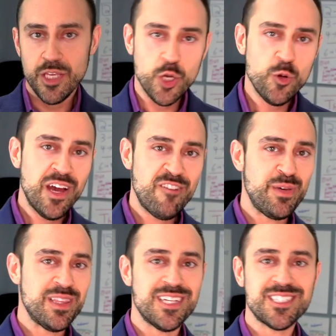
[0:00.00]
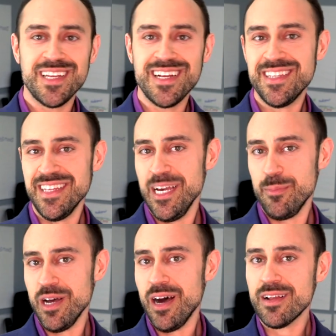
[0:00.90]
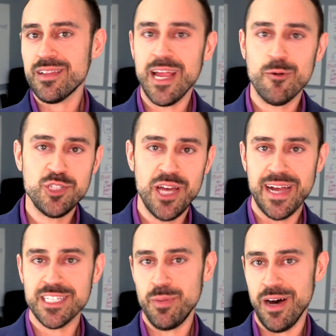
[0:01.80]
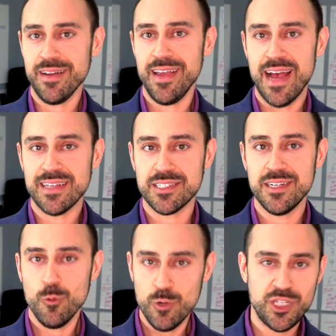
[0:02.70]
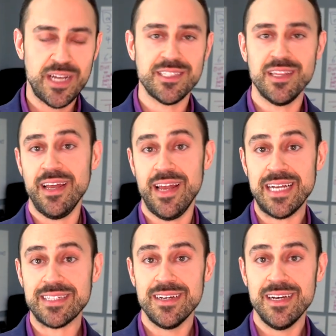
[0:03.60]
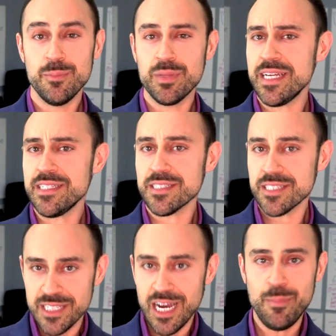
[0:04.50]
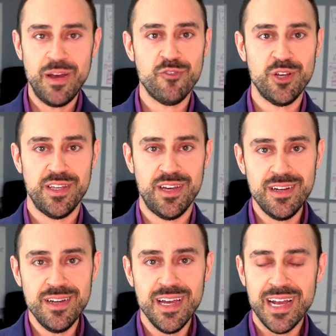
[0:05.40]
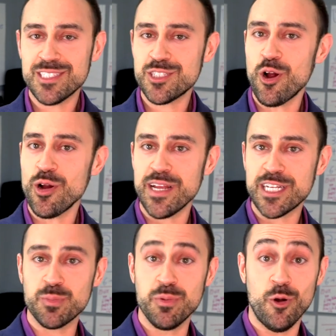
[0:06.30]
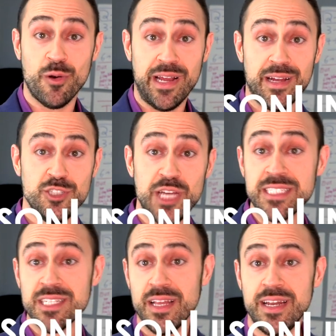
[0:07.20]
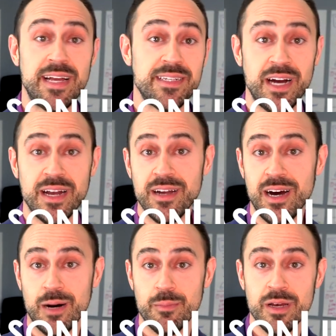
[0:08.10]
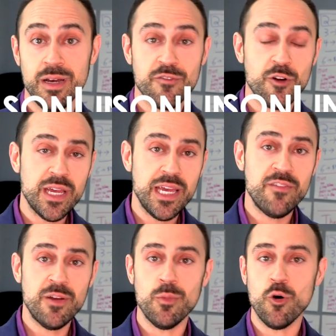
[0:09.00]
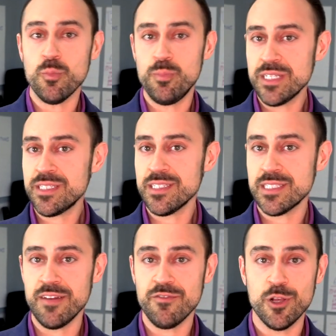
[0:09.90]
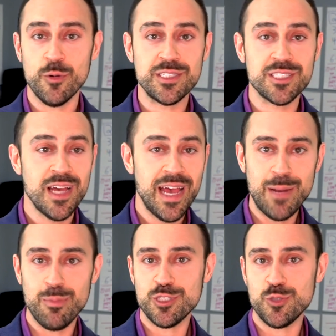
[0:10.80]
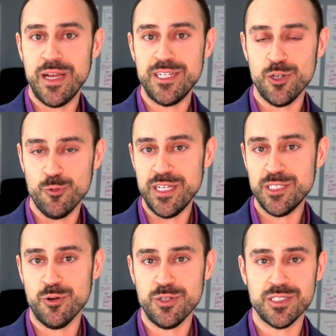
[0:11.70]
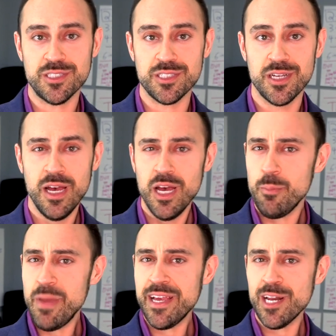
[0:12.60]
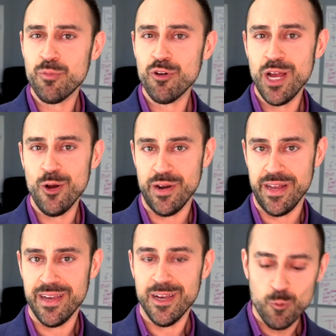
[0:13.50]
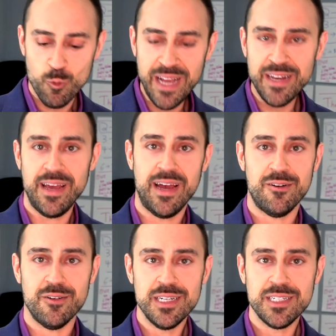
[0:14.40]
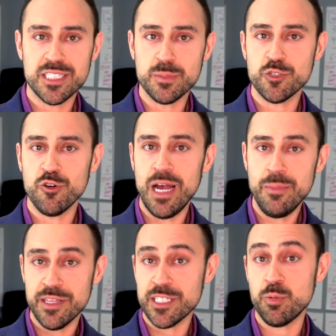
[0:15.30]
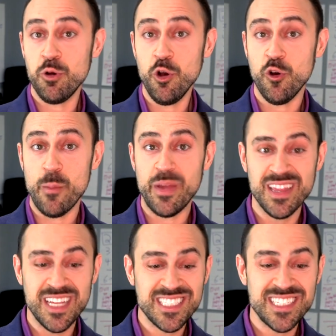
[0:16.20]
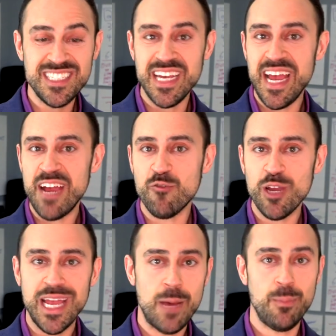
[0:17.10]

you have been listening to the hypnotic language hacks podcast with jason linett please stop everything and start exploring jasonlinett.com for even more business influence and persuasion resources make it a priority right now to subscribe to this program and listen to every